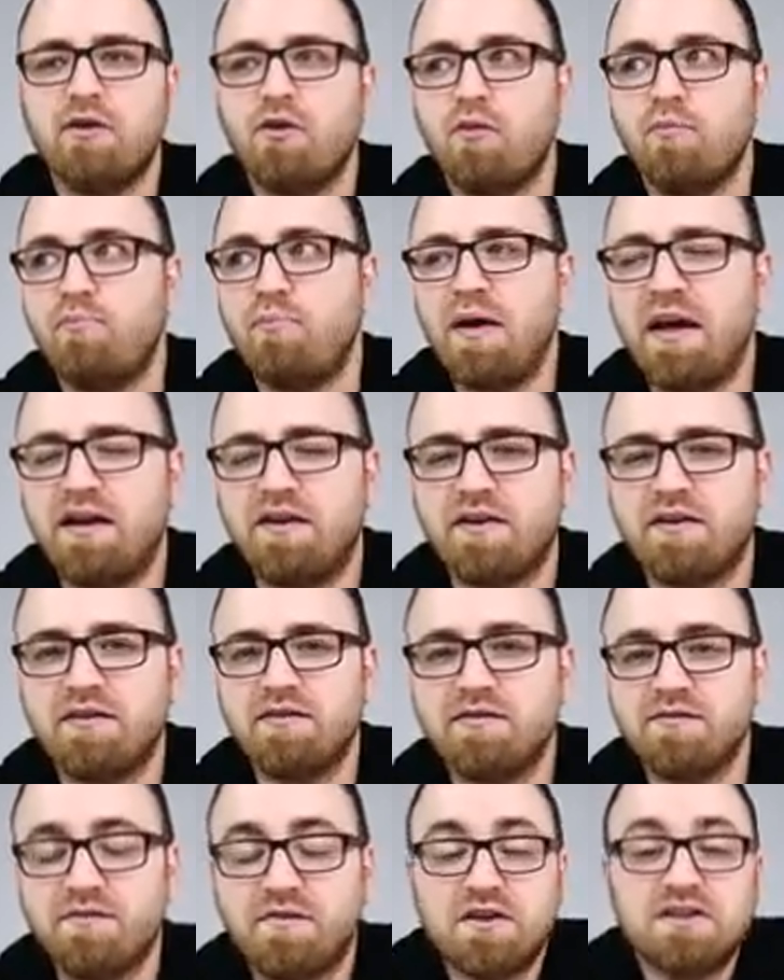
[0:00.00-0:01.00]
or bigger.
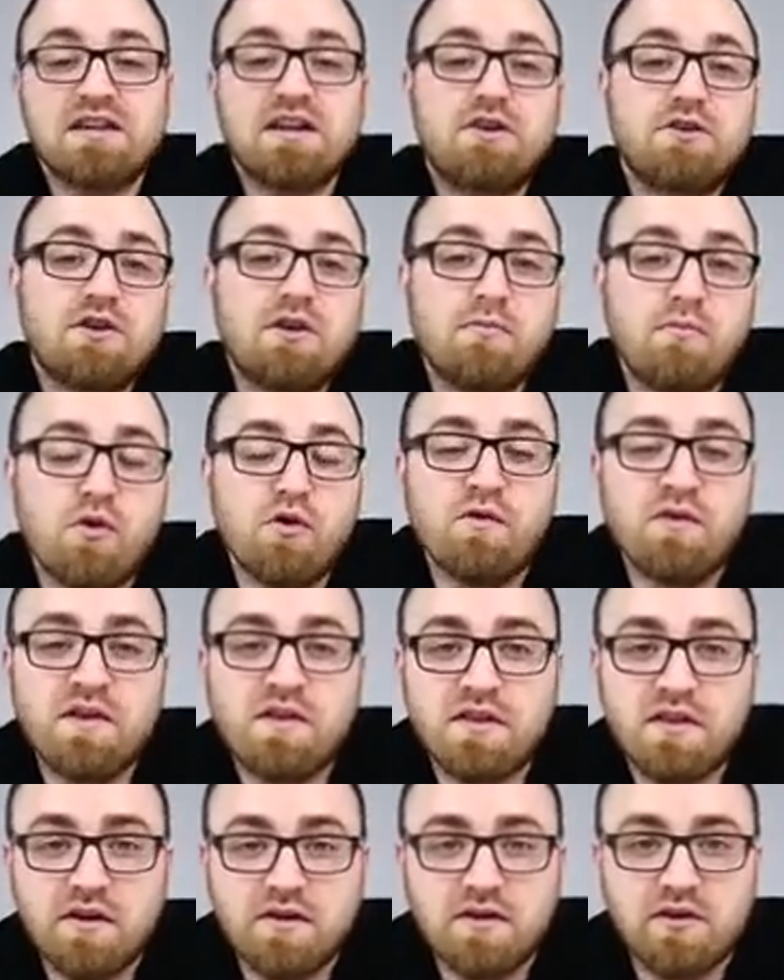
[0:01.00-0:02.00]
It feels like you're in a movie
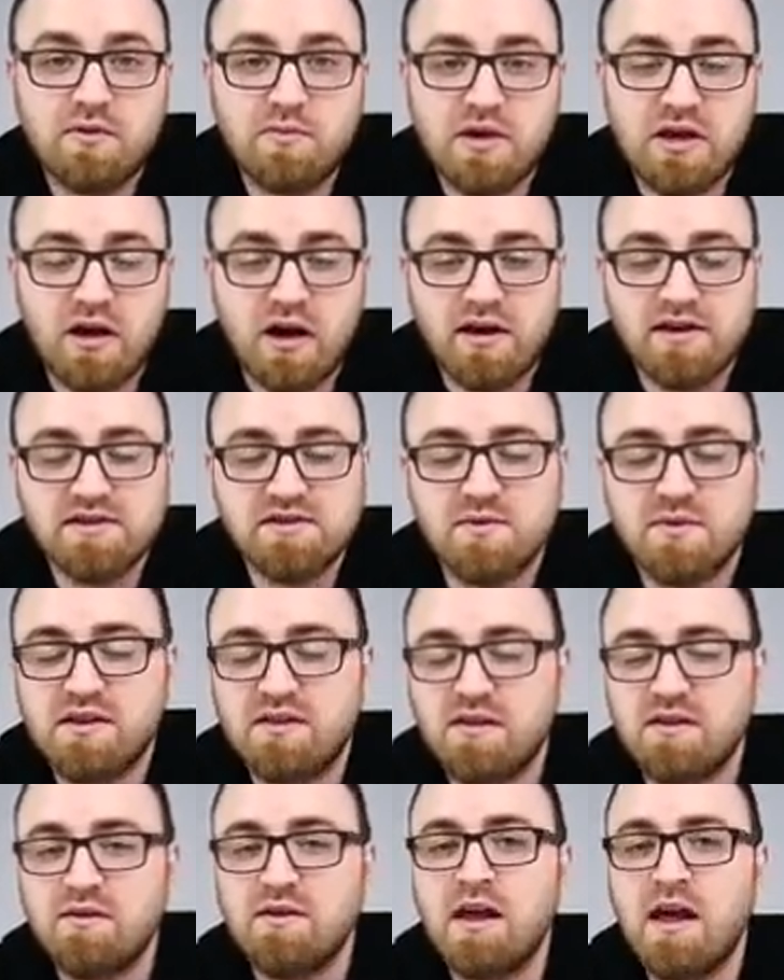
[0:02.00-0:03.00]
theater, to be honest
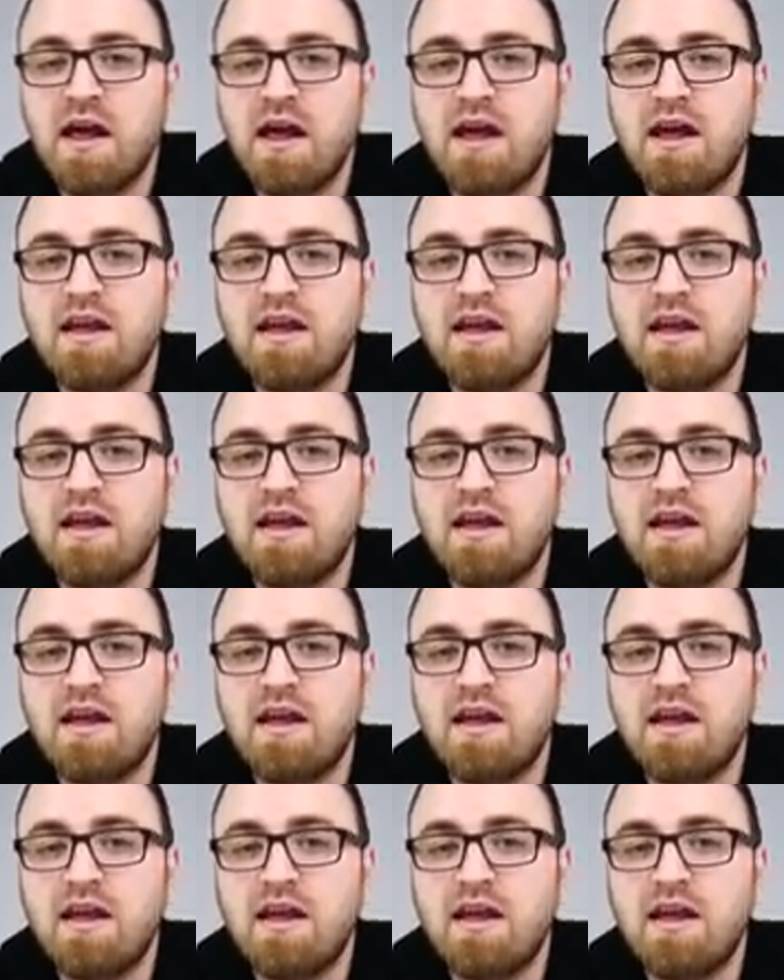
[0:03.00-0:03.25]
with you,